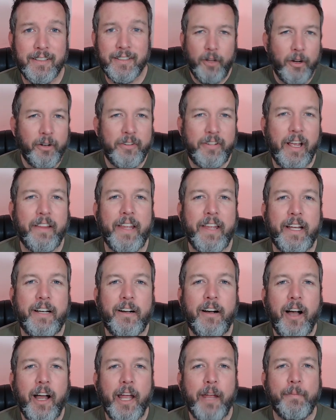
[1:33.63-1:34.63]
Notice how they
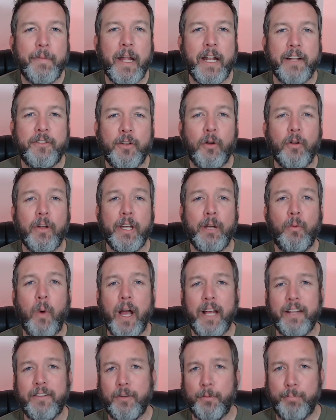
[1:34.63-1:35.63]
claim that it's only
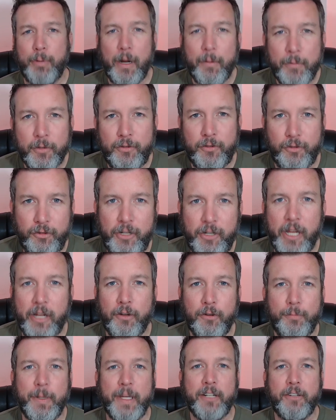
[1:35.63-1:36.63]
white supremacist
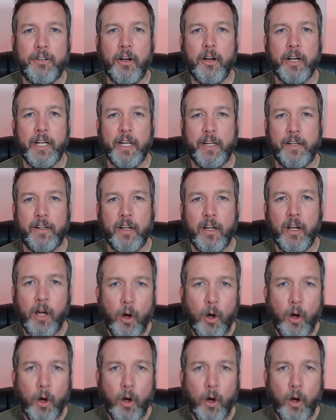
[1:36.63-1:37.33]
channels being targeted.